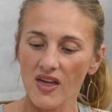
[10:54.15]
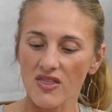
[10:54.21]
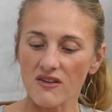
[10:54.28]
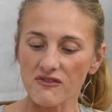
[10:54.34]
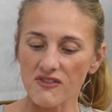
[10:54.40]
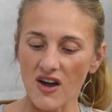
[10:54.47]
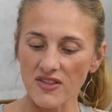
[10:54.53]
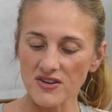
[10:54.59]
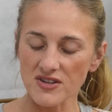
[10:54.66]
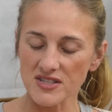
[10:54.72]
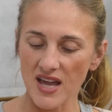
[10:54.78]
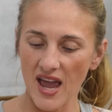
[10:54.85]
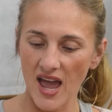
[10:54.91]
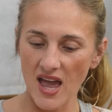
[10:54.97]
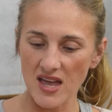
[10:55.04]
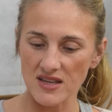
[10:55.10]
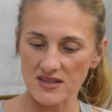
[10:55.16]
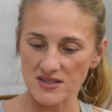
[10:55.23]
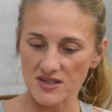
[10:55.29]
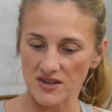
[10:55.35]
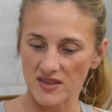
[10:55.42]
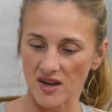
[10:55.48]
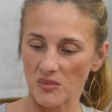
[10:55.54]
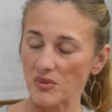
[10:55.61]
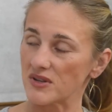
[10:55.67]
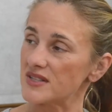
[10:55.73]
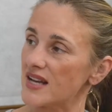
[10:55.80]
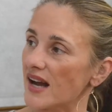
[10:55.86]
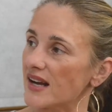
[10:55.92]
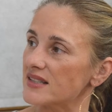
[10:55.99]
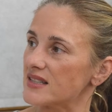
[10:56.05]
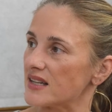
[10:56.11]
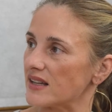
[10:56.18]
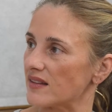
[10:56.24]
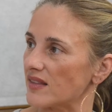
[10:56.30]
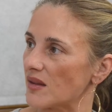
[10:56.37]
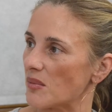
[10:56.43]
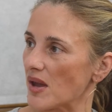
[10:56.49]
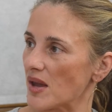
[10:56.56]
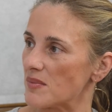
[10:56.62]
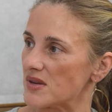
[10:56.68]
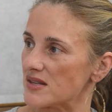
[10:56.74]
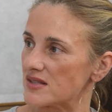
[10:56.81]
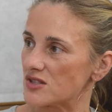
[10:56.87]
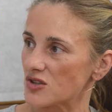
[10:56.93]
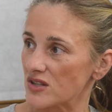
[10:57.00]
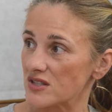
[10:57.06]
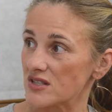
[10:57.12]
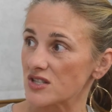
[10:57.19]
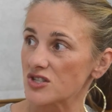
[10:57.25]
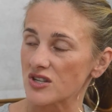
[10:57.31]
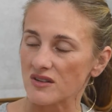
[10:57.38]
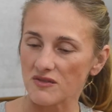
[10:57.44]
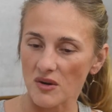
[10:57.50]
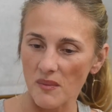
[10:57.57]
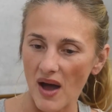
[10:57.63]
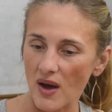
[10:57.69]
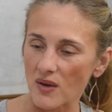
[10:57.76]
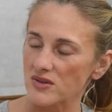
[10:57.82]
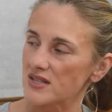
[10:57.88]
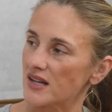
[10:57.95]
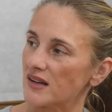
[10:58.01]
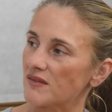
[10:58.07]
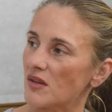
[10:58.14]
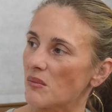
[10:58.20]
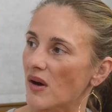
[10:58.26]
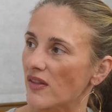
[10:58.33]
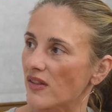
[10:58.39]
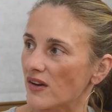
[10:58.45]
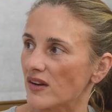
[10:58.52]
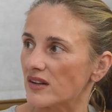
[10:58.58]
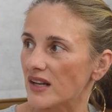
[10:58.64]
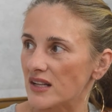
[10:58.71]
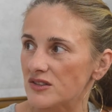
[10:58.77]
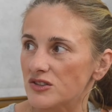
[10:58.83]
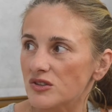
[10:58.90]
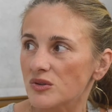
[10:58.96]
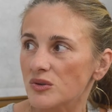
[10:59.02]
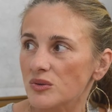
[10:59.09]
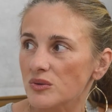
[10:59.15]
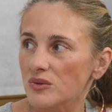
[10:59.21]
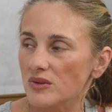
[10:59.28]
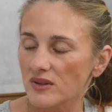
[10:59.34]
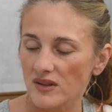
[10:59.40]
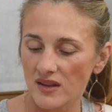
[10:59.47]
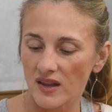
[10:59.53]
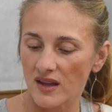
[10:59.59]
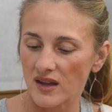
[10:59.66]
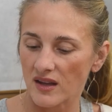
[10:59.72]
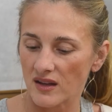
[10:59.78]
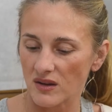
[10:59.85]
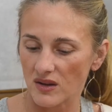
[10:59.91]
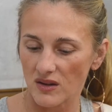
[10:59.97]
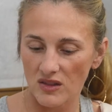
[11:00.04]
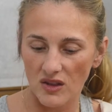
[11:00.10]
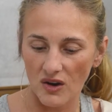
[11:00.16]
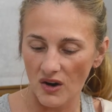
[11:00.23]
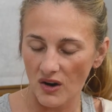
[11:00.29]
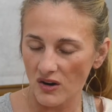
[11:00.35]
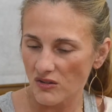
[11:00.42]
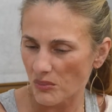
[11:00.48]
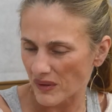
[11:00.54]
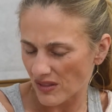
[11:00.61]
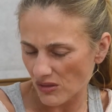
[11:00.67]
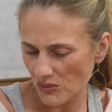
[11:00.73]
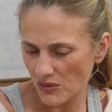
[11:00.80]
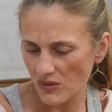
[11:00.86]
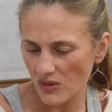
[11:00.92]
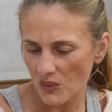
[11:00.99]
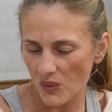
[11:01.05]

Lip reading: The father's hands are there protecting the baby's transition from outside of the mother into the earth, but through the